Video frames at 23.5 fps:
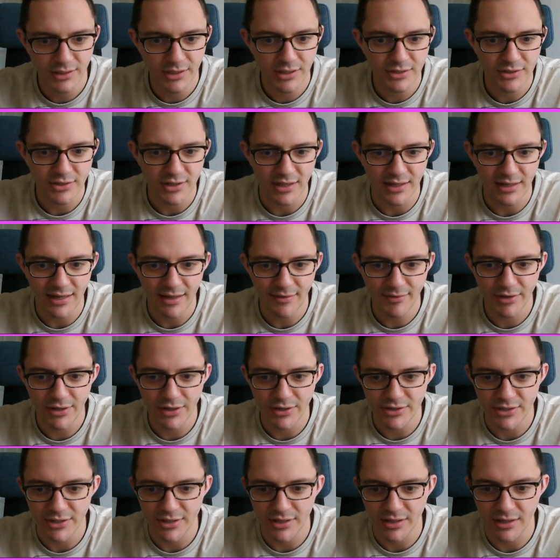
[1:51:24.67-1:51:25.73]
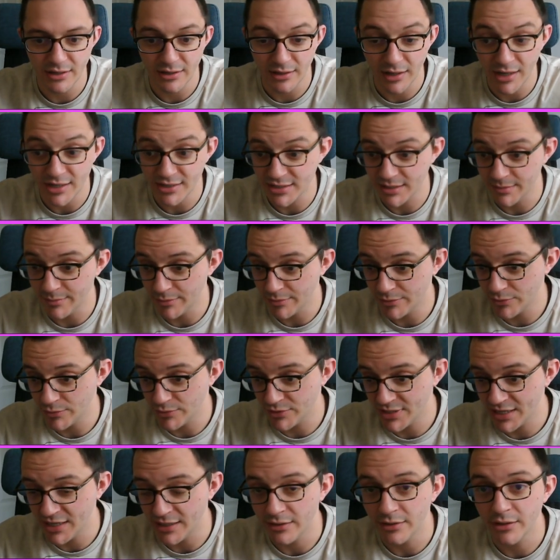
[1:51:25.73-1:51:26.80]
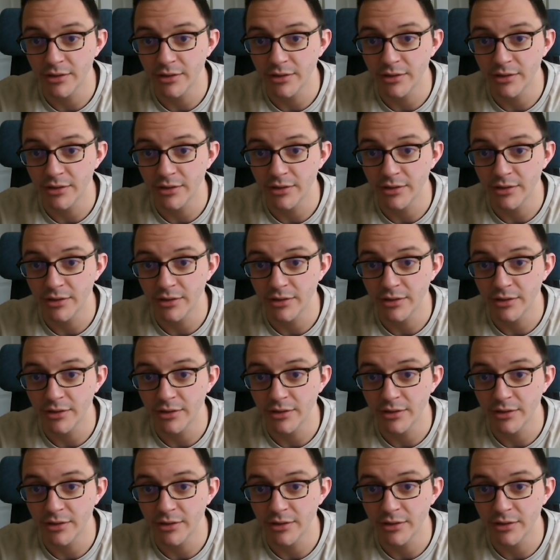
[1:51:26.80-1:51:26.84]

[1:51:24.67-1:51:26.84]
So the 11 goes under the last number, which was 10.